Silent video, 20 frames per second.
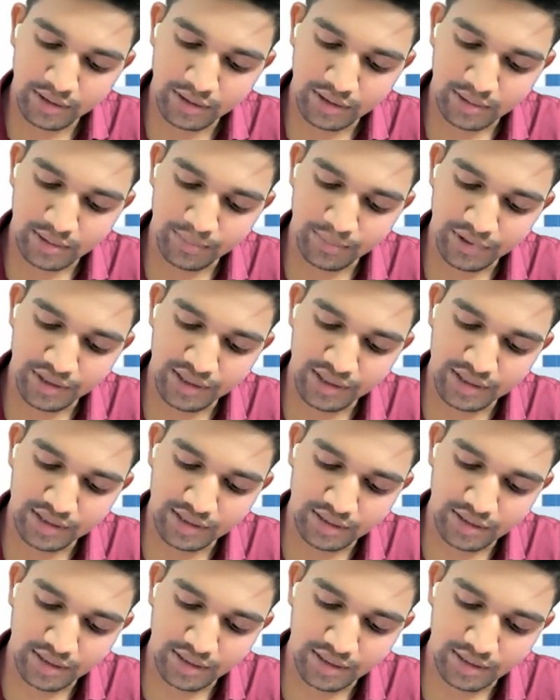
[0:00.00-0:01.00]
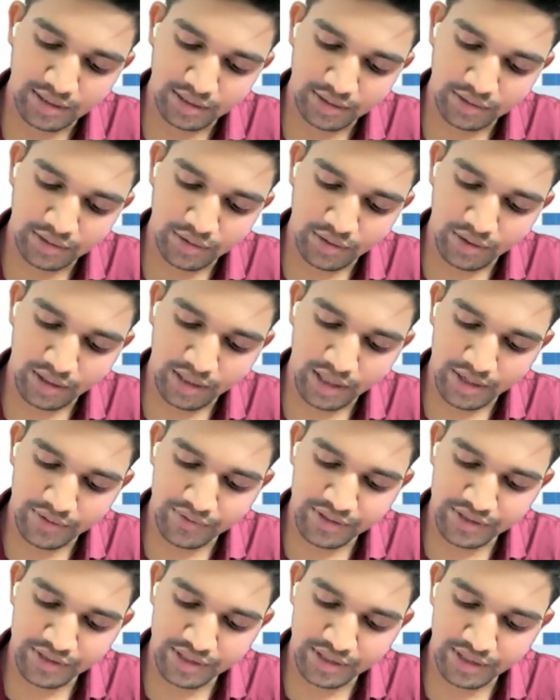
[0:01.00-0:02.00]
companies not
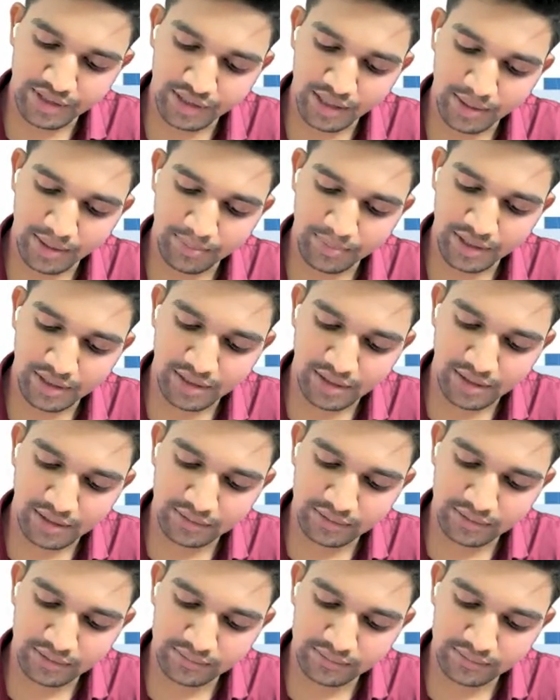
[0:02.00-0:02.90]
having share capital